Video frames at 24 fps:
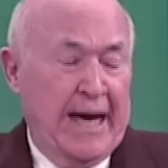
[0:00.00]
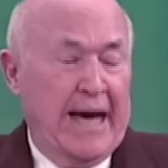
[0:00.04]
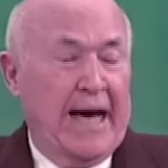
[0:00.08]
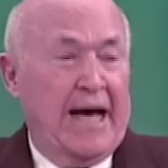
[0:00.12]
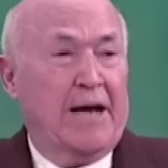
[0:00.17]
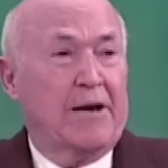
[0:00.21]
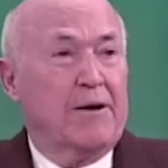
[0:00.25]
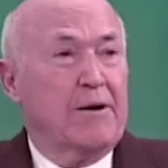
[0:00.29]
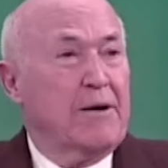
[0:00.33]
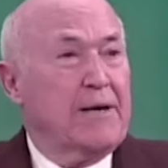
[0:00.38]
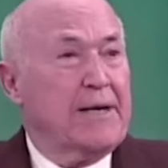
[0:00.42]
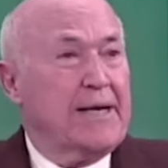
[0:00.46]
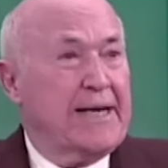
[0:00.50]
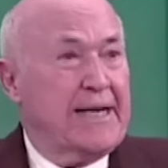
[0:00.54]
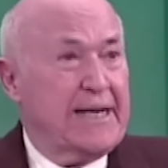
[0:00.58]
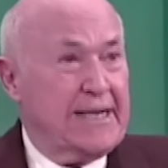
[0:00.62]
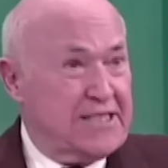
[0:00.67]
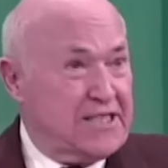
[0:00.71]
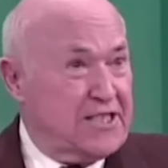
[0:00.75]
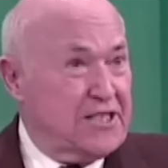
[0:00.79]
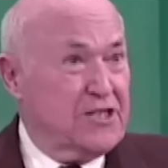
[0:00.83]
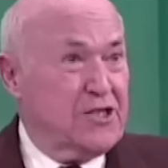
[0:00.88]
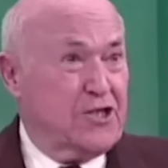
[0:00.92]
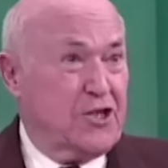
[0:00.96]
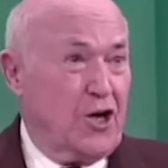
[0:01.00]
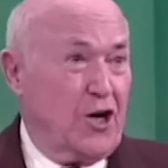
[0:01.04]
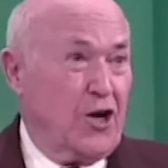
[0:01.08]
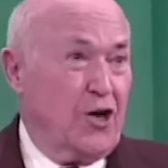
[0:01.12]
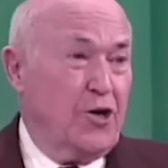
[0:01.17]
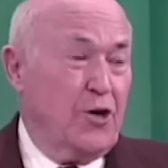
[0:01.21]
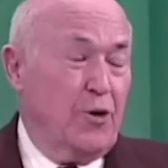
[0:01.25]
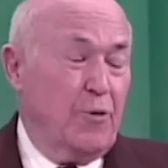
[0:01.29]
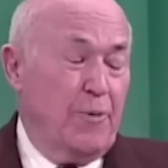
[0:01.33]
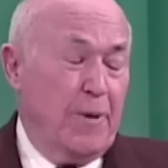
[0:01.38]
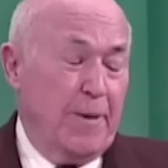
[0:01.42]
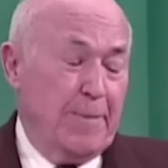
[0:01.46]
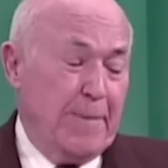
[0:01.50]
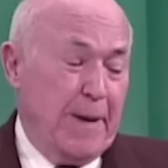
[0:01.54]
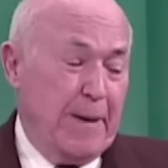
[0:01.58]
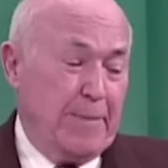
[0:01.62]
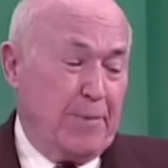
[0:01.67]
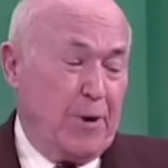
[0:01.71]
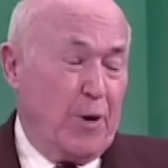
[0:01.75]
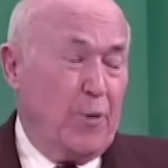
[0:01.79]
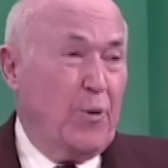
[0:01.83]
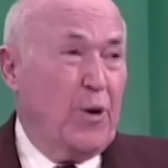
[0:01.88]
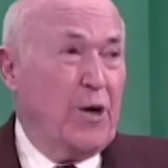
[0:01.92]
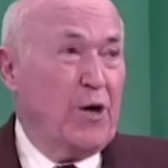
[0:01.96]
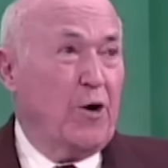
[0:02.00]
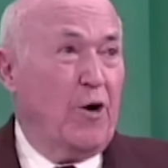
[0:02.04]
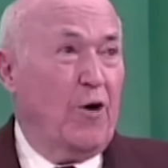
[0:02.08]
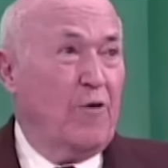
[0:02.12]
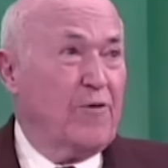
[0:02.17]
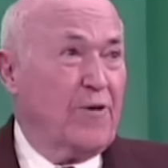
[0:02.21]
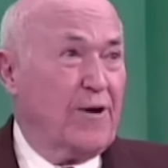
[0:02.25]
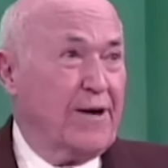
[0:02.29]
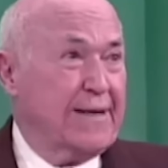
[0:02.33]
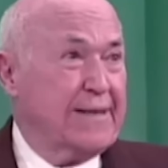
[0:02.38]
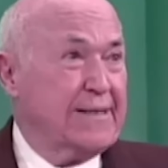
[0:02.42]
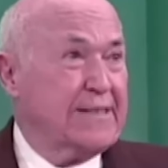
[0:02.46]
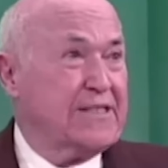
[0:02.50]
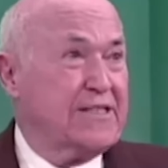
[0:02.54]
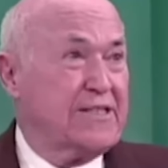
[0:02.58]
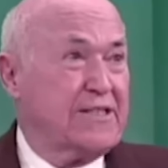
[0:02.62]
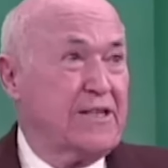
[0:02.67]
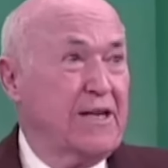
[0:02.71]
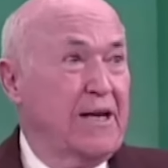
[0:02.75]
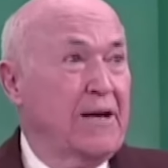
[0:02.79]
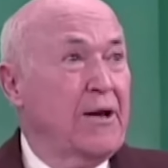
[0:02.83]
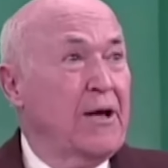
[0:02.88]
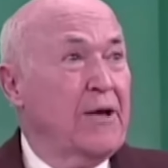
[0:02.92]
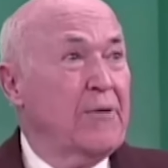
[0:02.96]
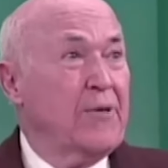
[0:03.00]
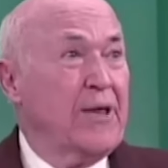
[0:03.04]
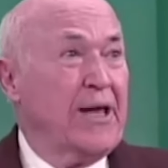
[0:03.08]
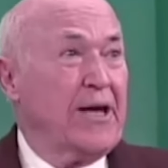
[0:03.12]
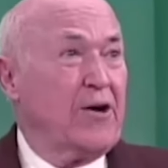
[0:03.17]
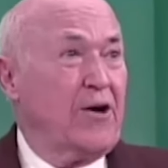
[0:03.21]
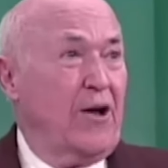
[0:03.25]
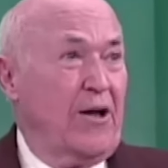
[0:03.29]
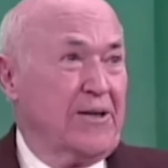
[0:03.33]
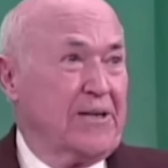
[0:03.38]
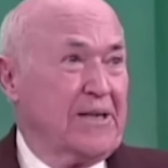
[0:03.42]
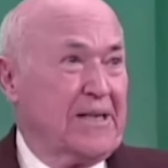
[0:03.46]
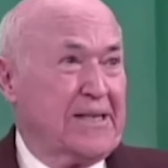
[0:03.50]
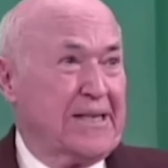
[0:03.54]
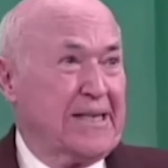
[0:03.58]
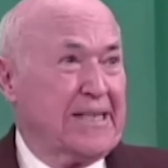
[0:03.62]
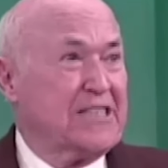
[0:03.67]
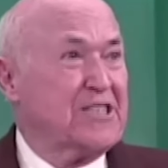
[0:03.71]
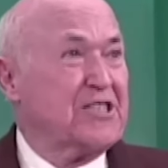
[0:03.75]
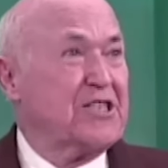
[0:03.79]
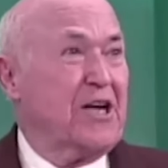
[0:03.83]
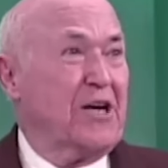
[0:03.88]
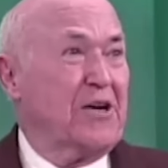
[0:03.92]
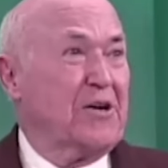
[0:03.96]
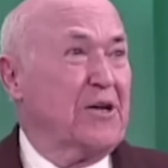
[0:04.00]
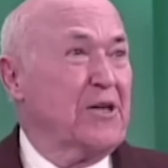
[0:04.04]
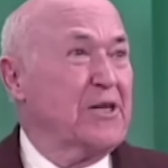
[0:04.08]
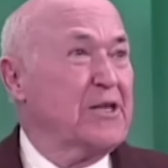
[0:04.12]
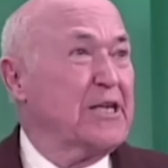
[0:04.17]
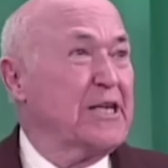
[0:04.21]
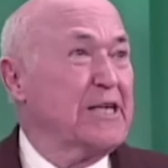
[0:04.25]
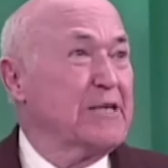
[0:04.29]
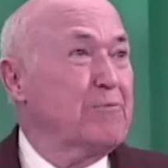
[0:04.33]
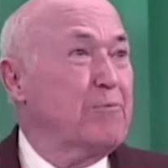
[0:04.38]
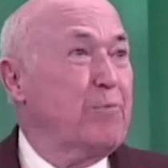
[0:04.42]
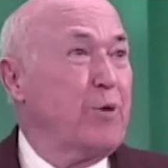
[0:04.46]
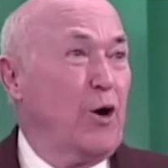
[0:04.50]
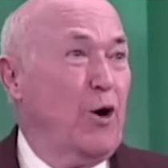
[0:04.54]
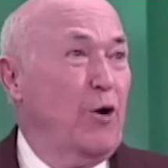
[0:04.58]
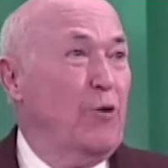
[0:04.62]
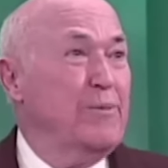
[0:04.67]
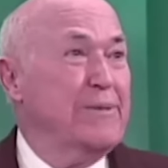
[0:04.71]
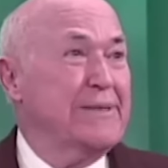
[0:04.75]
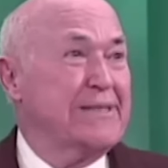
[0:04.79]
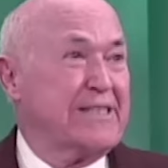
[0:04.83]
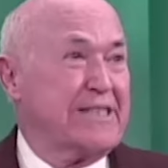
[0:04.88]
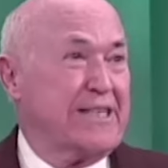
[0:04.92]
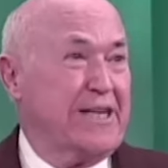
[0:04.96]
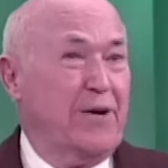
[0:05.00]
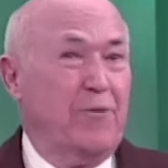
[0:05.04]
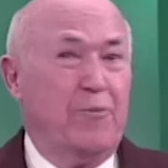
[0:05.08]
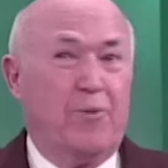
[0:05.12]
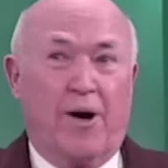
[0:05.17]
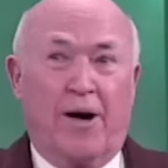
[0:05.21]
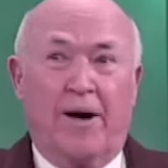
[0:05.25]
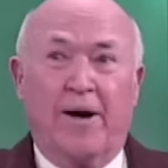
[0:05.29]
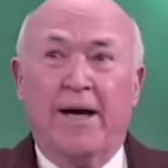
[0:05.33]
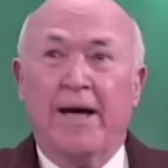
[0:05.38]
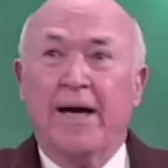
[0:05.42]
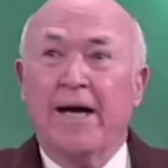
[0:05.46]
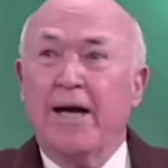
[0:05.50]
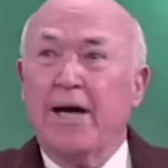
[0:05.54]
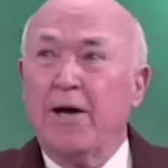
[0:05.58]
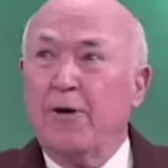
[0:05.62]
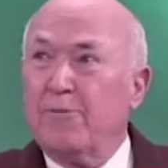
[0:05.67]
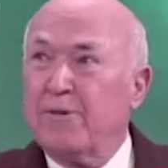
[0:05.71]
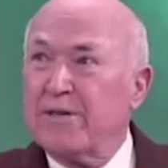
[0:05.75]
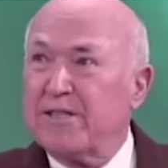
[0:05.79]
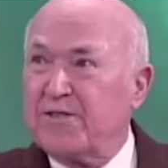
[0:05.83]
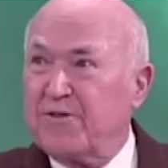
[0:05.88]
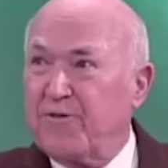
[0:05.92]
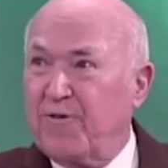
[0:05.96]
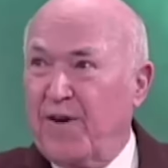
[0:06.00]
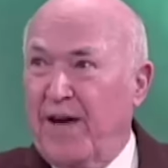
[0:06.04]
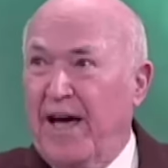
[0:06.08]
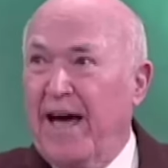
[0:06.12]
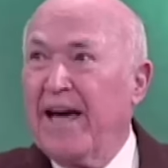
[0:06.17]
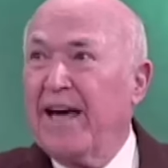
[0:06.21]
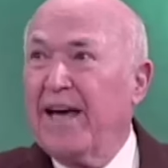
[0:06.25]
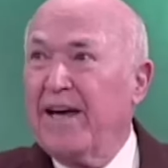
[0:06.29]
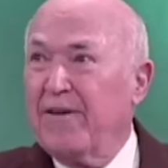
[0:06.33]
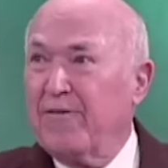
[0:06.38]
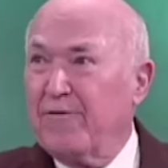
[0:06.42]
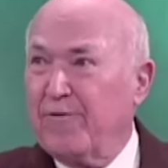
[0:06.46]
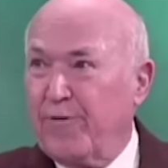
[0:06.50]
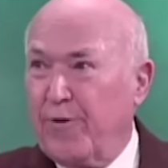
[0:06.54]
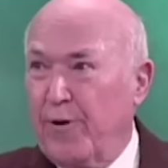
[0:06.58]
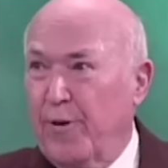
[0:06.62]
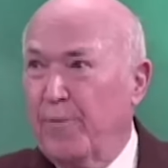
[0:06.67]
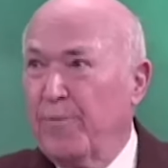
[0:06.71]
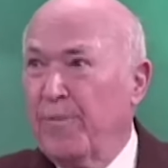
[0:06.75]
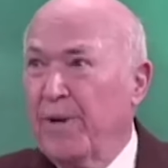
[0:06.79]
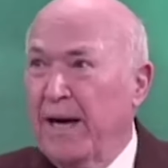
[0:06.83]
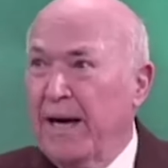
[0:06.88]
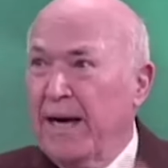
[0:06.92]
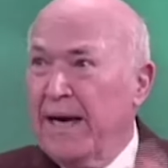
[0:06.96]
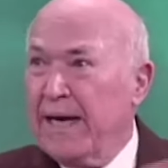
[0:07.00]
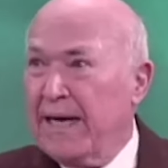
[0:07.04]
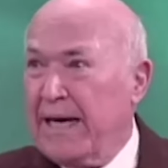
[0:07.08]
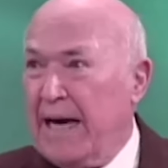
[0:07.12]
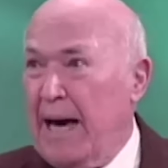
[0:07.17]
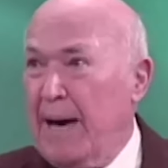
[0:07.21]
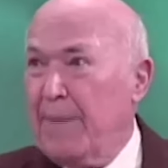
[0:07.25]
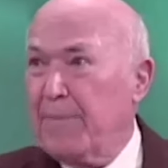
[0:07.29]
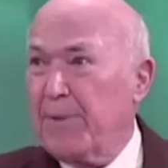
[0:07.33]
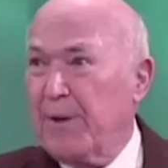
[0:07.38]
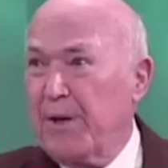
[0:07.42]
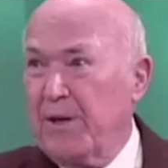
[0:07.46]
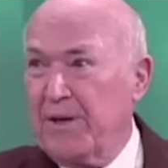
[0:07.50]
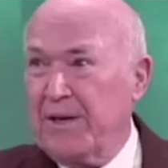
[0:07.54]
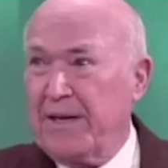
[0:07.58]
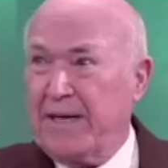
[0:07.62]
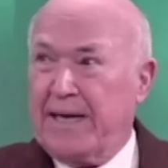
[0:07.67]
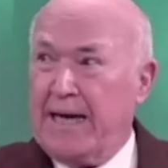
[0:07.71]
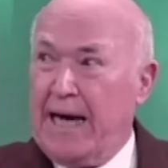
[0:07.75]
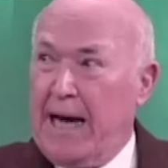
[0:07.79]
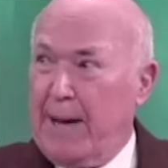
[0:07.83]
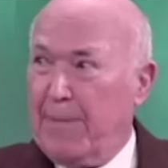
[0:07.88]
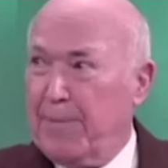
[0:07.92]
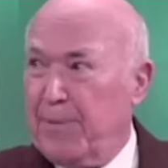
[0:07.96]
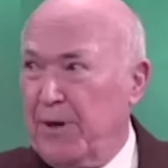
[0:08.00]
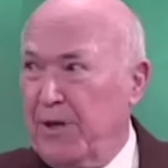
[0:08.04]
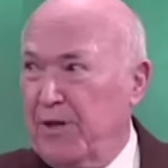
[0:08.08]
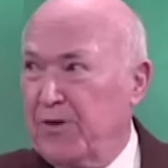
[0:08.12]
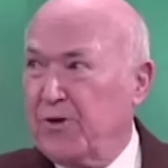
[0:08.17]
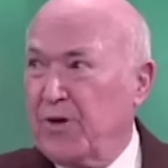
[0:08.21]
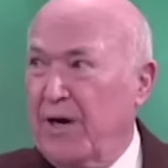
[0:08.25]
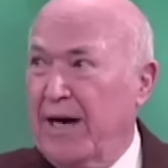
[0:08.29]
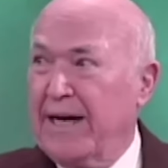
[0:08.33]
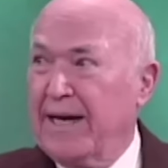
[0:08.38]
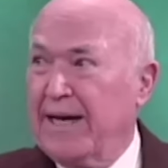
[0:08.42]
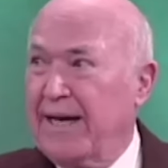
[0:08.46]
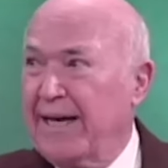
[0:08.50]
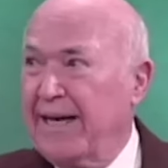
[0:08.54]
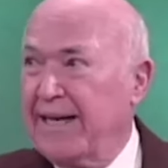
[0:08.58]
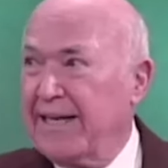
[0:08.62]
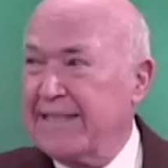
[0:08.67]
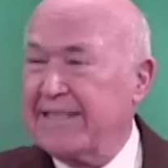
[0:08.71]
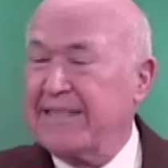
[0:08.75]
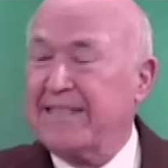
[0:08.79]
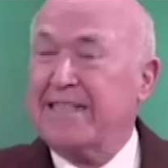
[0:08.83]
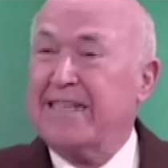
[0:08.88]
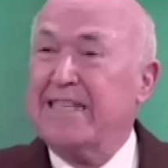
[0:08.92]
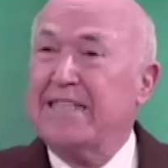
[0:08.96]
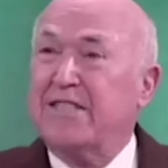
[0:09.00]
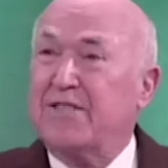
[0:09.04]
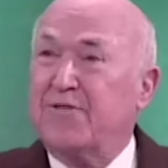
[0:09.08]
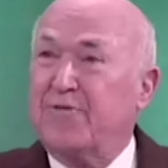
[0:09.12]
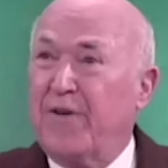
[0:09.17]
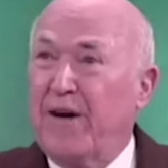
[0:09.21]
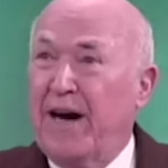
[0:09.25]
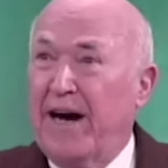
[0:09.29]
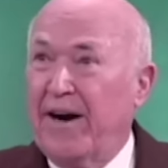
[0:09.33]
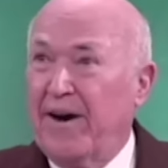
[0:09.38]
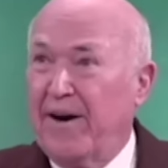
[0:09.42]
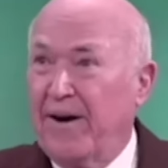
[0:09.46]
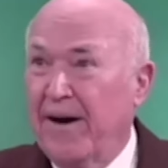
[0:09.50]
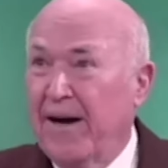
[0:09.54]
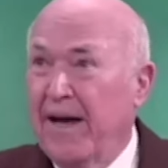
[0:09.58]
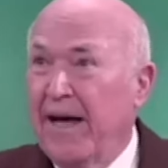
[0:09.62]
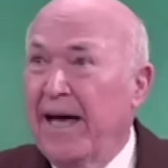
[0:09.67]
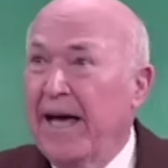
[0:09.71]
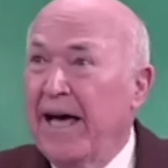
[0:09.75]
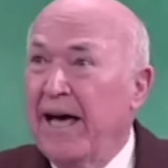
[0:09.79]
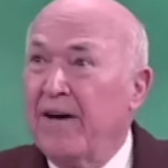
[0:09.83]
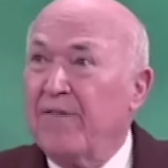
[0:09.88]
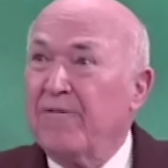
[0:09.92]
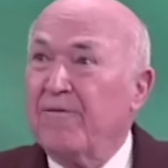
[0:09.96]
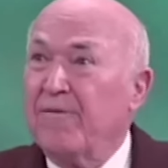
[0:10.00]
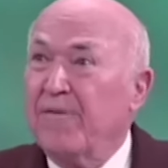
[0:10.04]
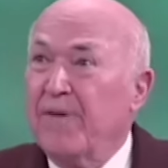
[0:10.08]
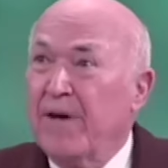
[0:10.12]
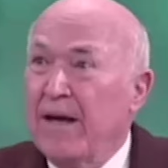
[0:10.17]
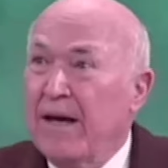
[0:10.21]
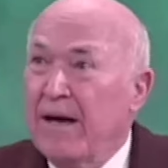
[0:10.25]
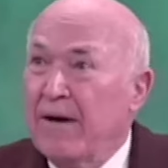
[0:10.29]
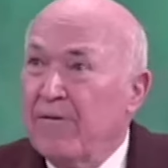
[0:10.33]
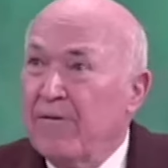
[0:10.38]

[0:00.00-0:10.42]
And Kissinger, you remember, went over and they called it the shuttle diplomacy, where he was flying from capital to capital trying to get a ceasefire. And